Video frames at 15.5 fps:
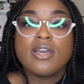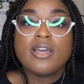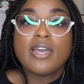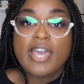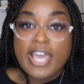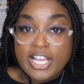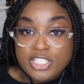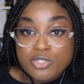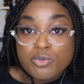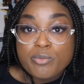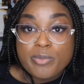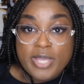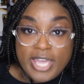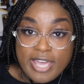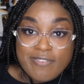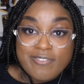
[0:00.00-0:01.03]
actual
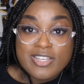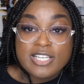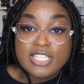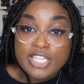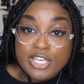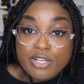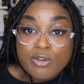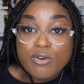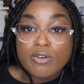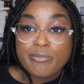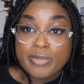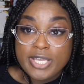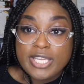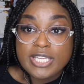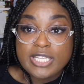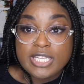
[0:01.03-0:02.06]
having clinical and
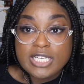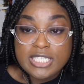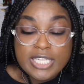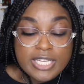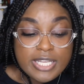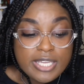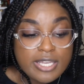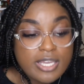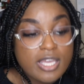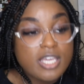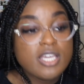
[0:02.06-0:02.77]
being in the clinic.